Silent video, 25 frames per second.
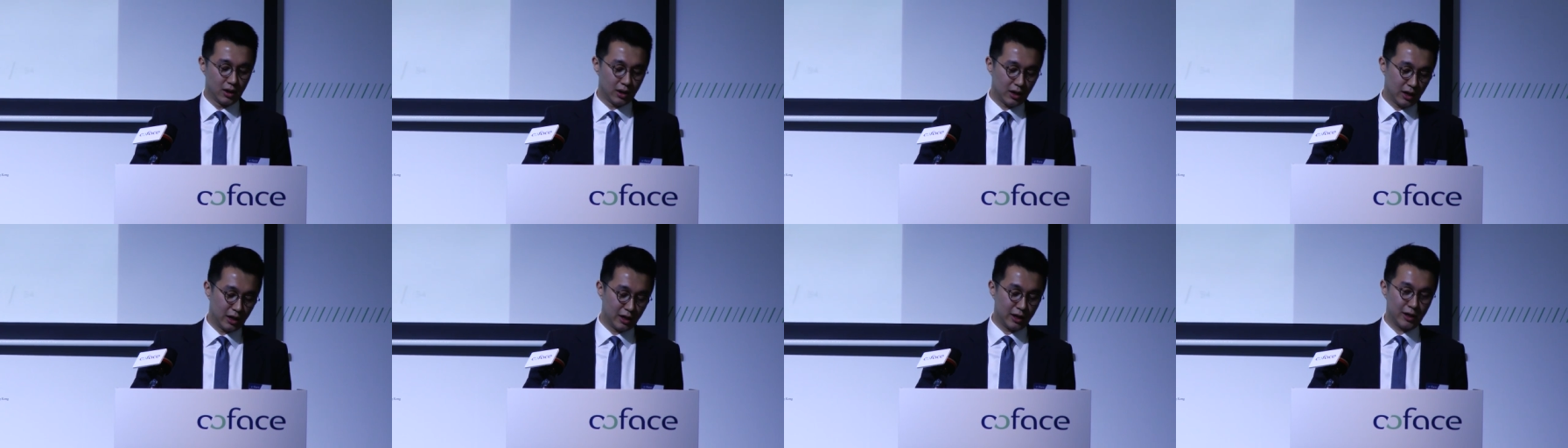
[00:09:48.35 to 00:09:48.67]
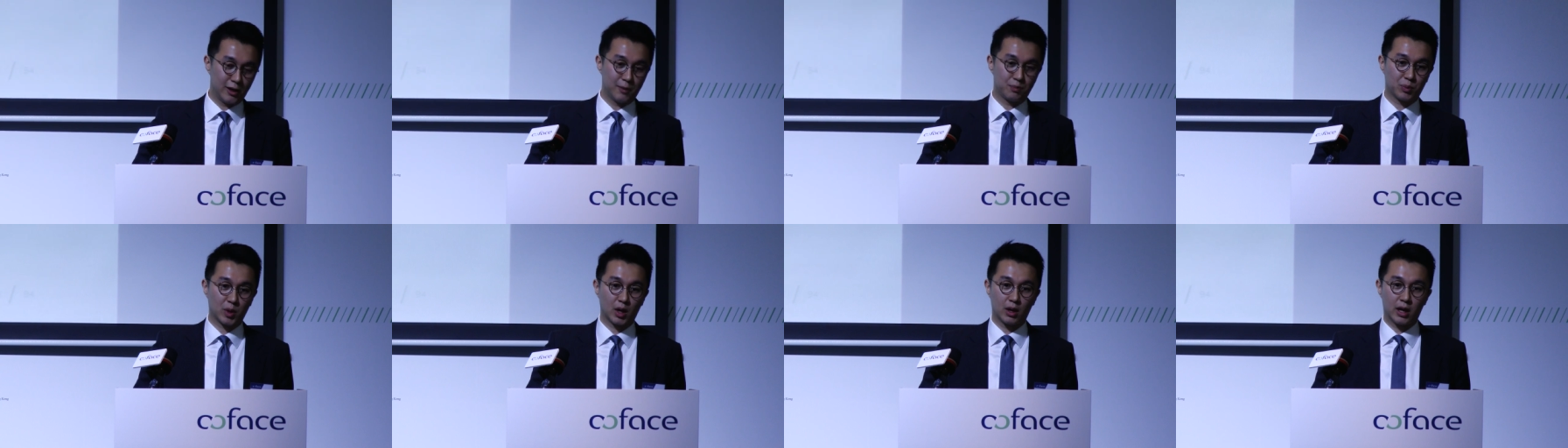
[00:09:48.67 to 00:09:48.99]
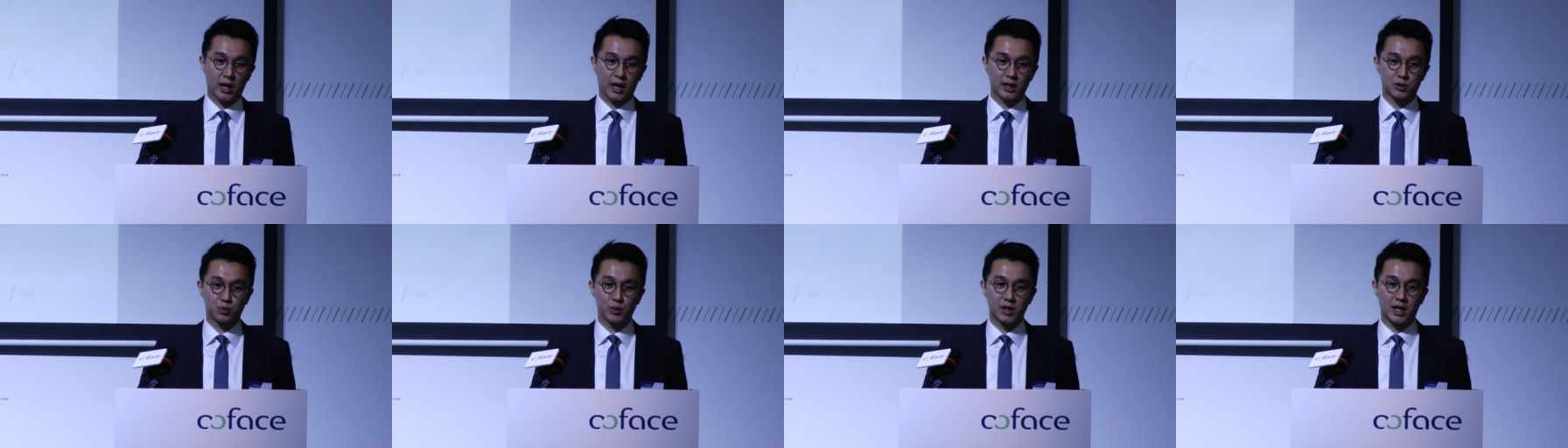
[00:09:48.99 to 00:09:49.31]
Um,
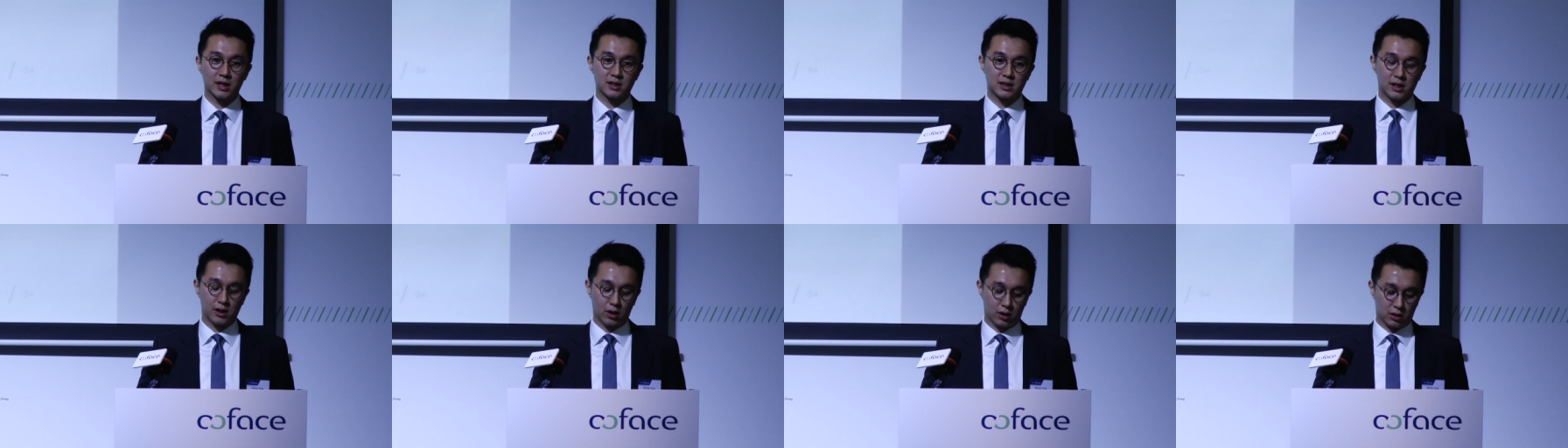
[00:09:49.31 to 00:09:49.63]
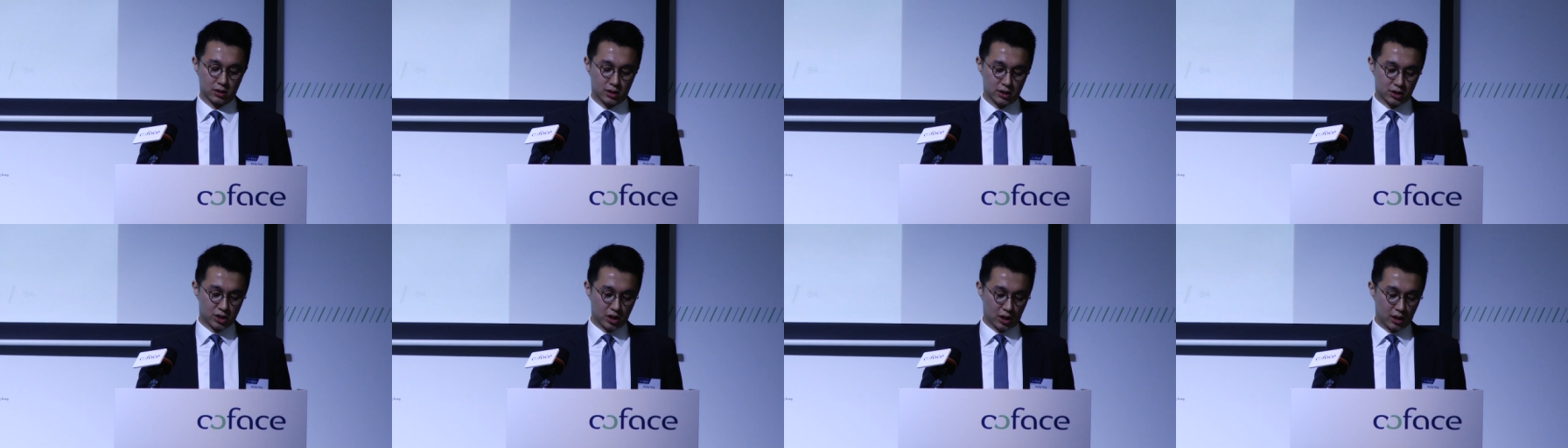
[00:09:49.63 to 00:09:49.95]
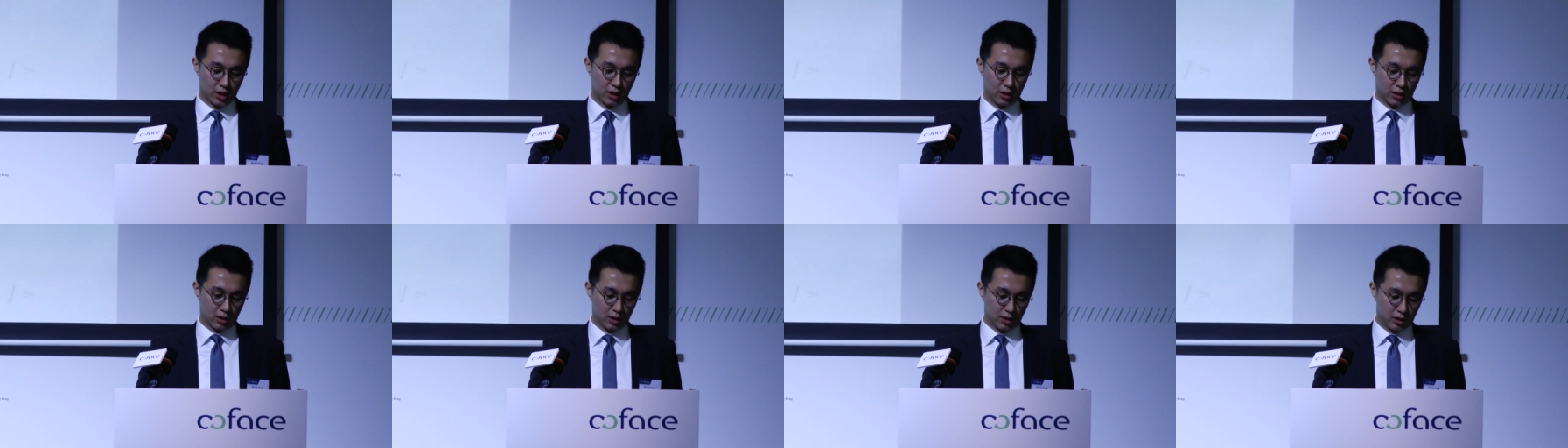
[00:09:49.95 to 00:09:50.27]
as we can see on the
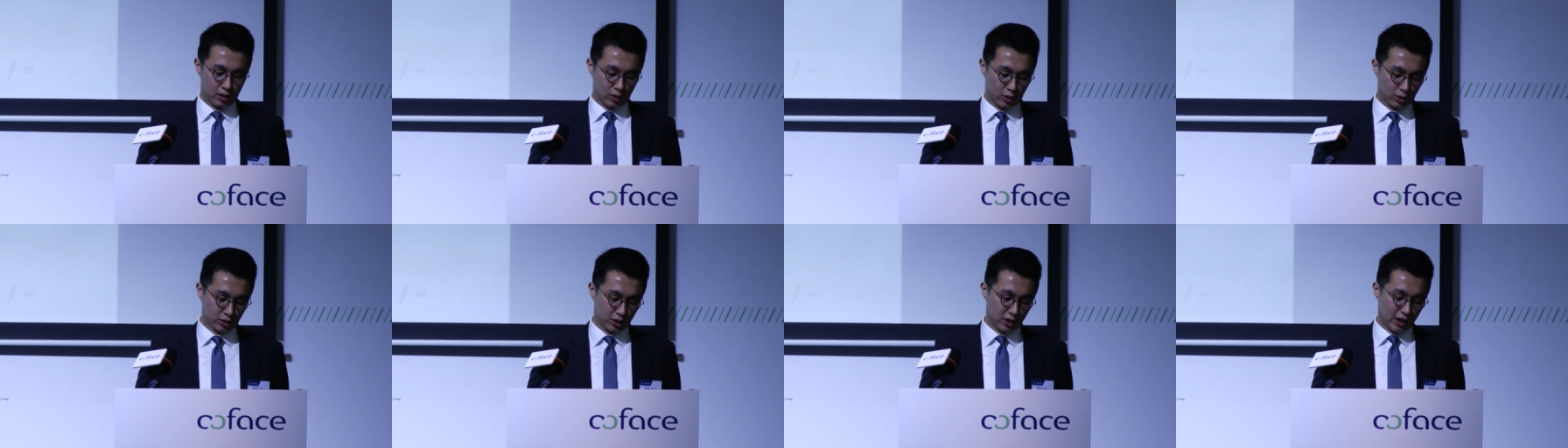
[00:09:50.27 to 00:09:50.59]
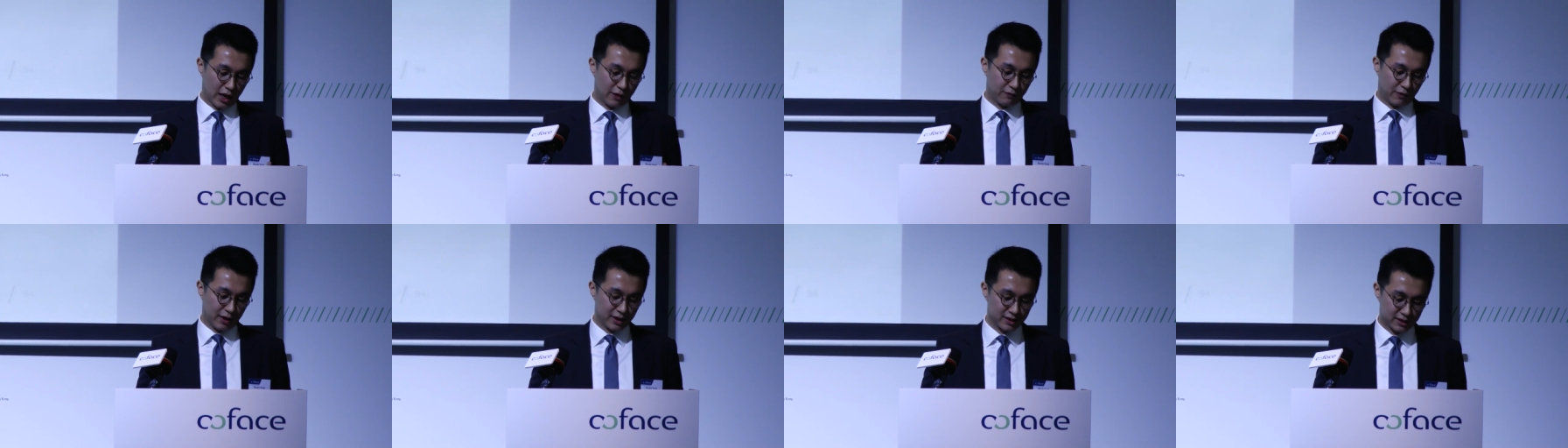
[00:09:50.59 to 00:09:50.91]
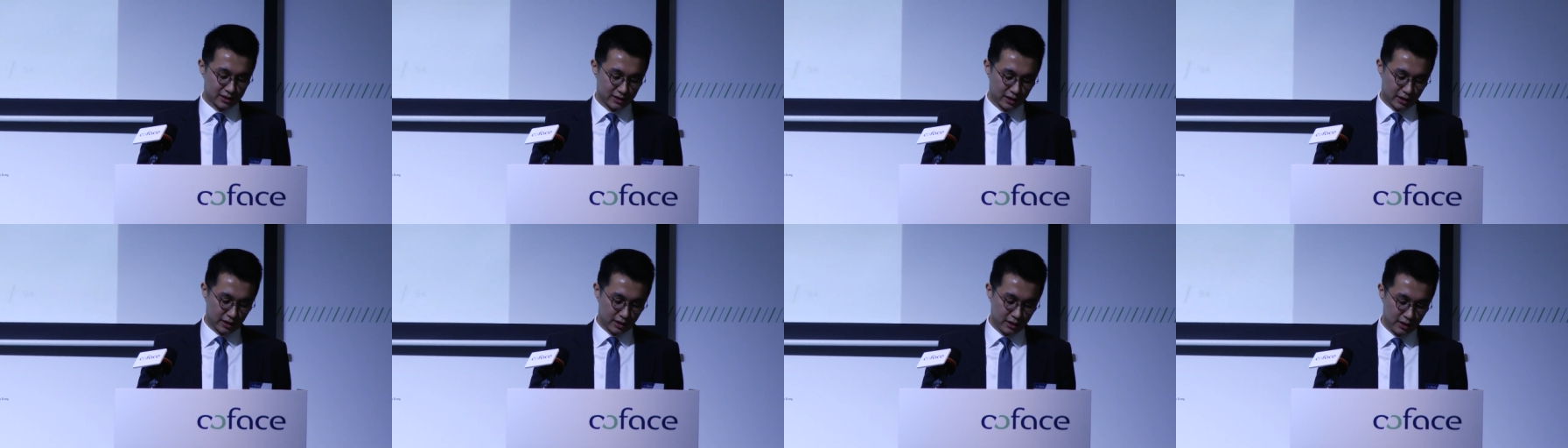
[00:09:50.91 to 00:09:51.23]
chart uh, on the left-hand
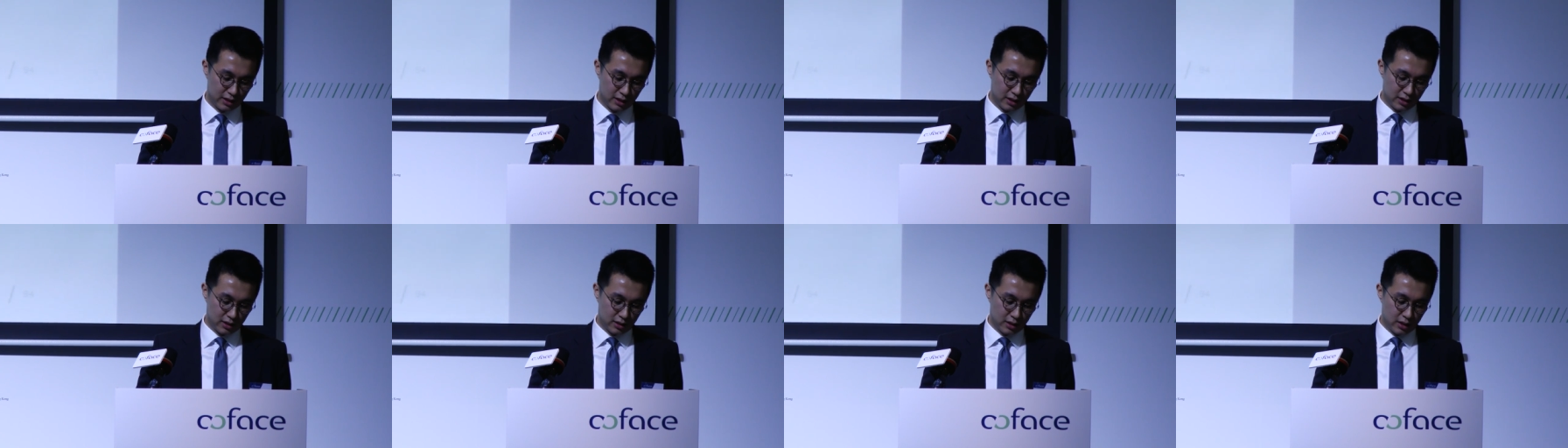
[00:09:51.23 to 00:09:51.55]
side.